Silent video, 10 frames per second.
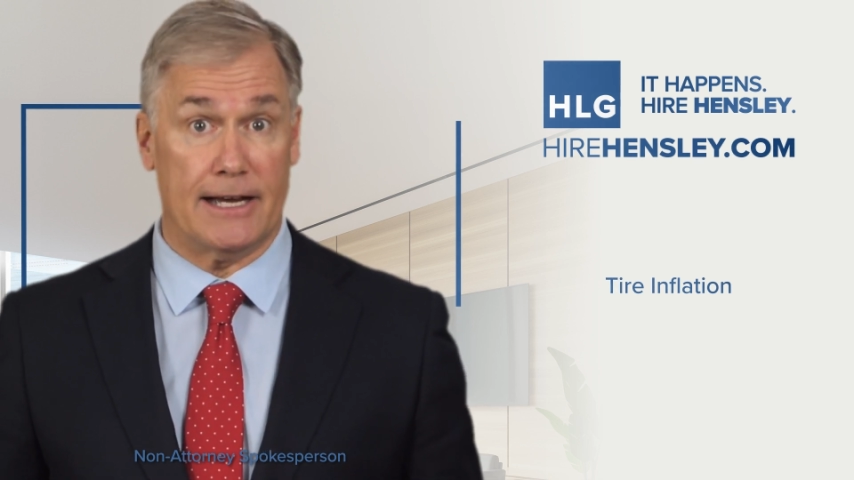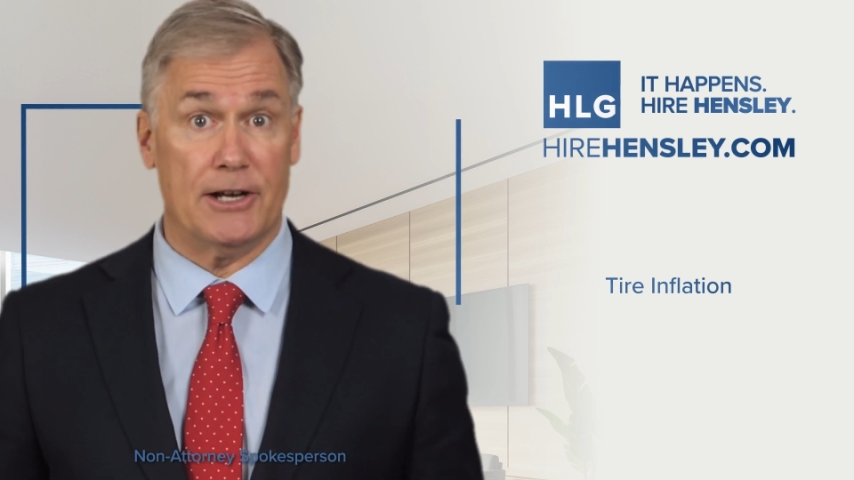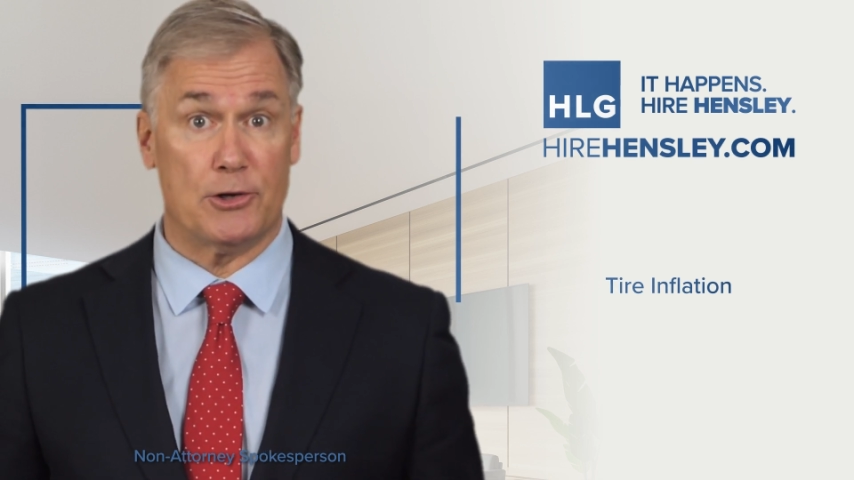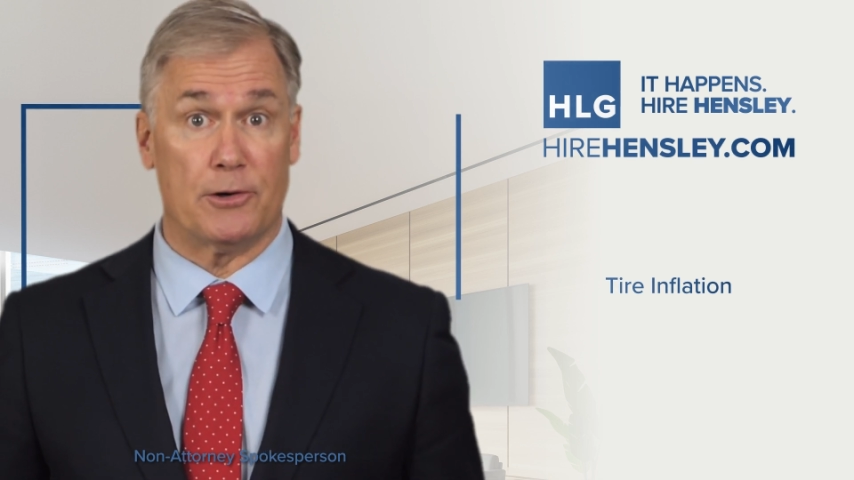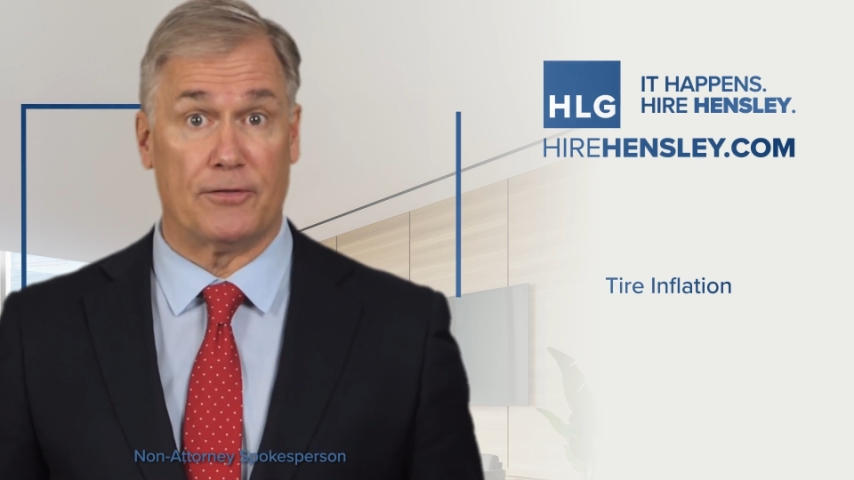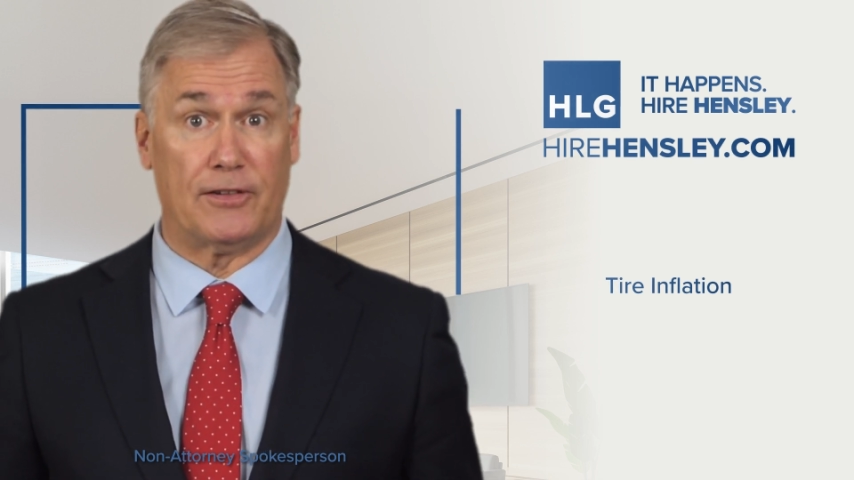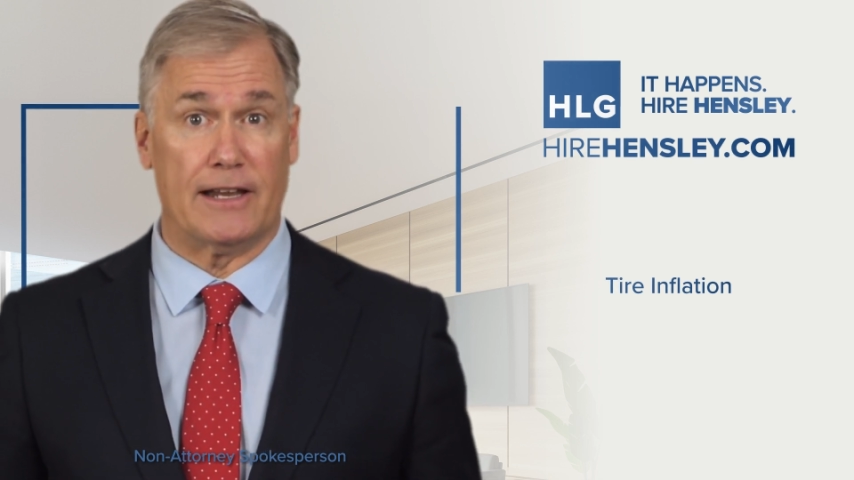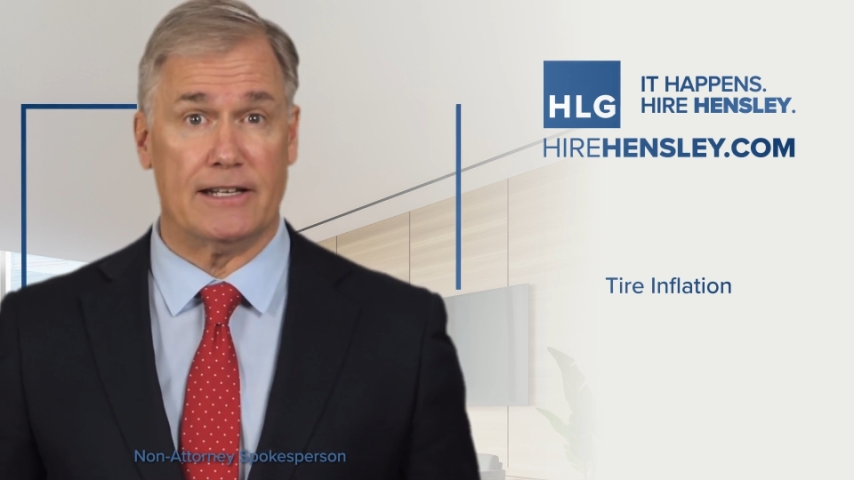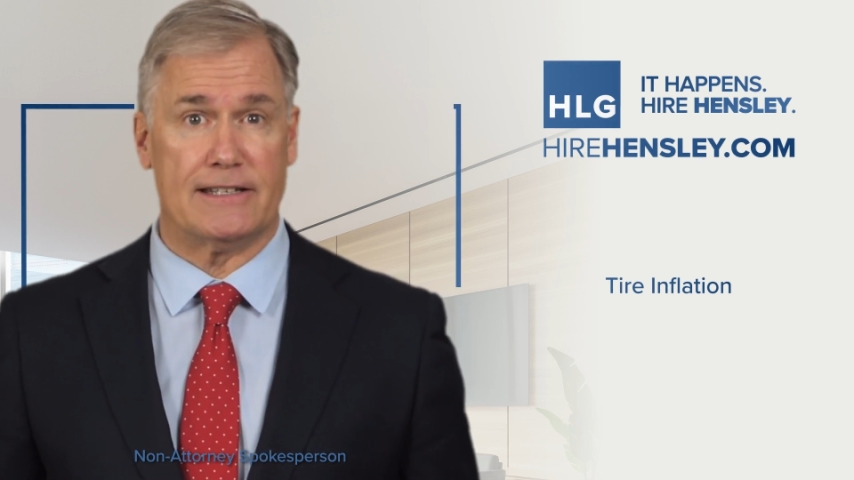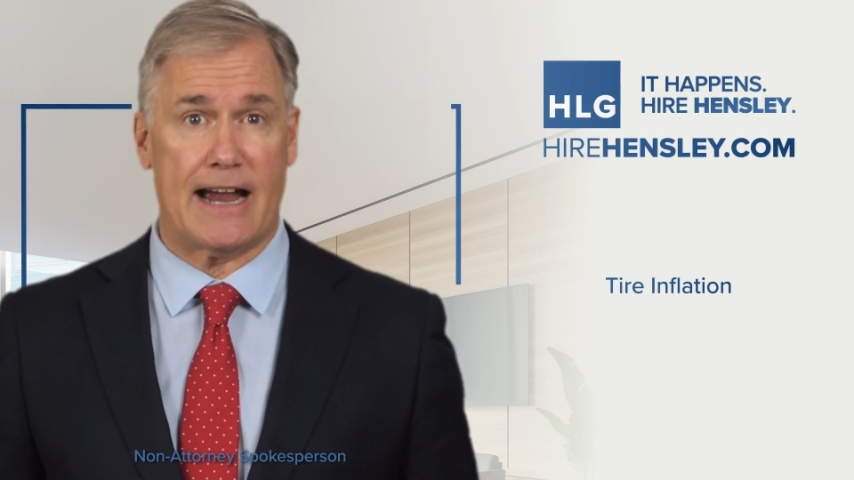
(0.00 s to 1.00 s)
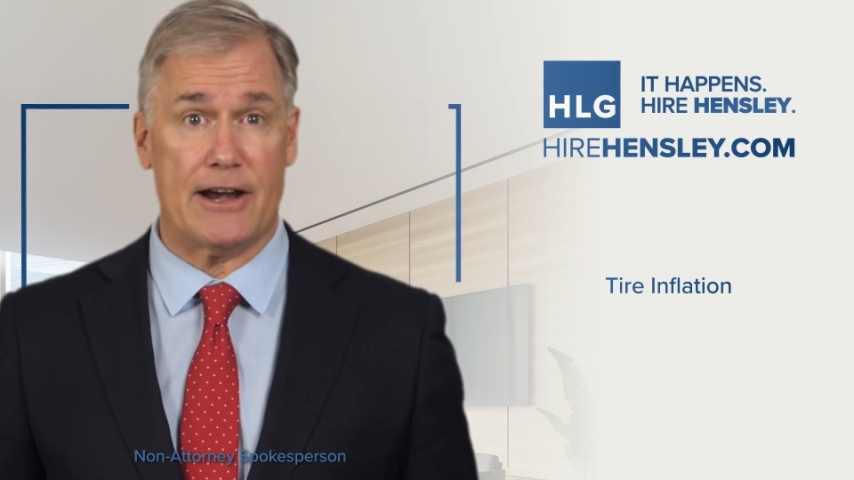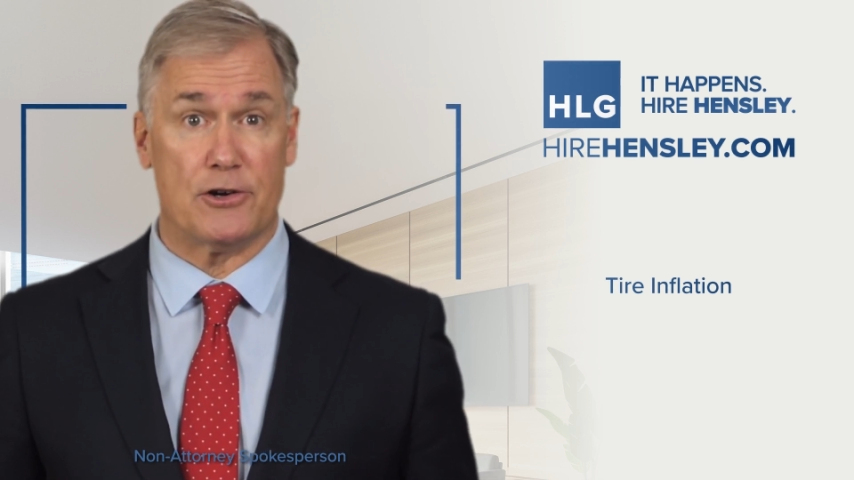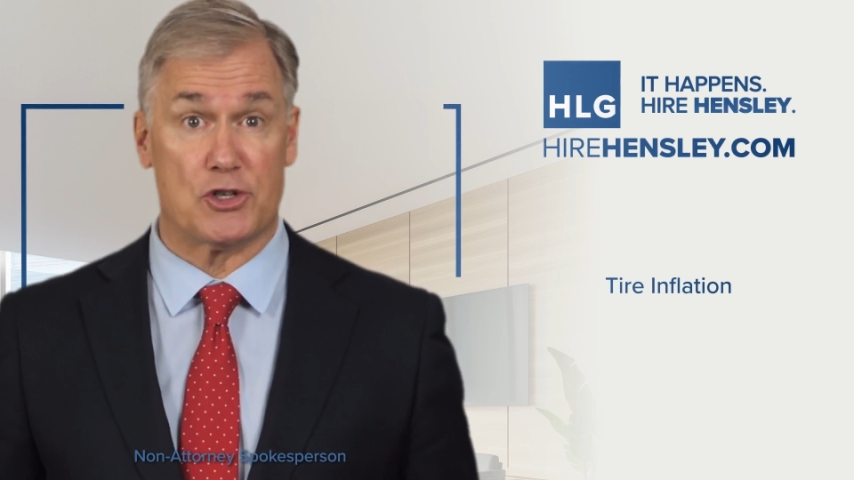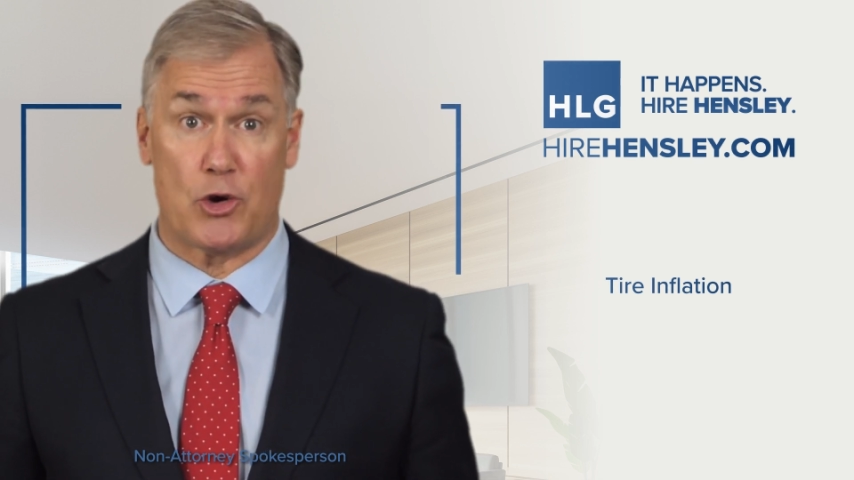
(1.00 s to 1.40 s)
underinflated tires